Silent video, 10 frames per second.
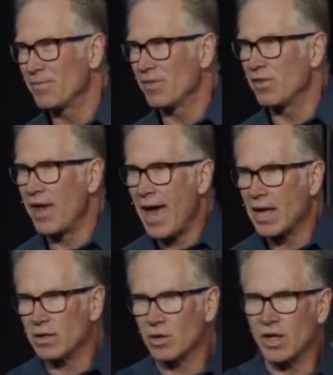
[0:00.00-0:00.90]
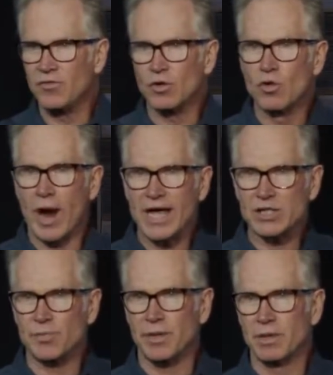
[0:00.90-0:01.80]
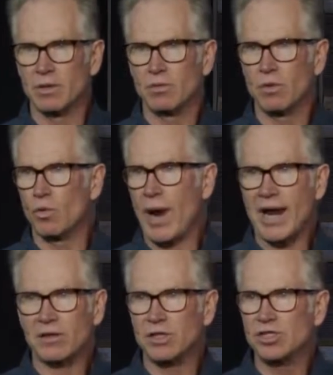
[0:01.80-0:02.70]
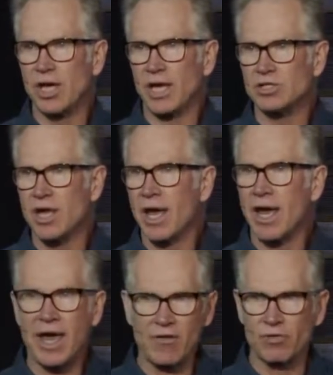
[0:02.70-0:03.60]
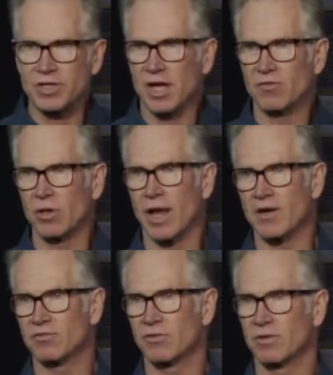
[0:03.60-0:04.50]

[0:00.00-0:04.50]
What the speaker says: That, if you grasp it, will radically change every day of your life.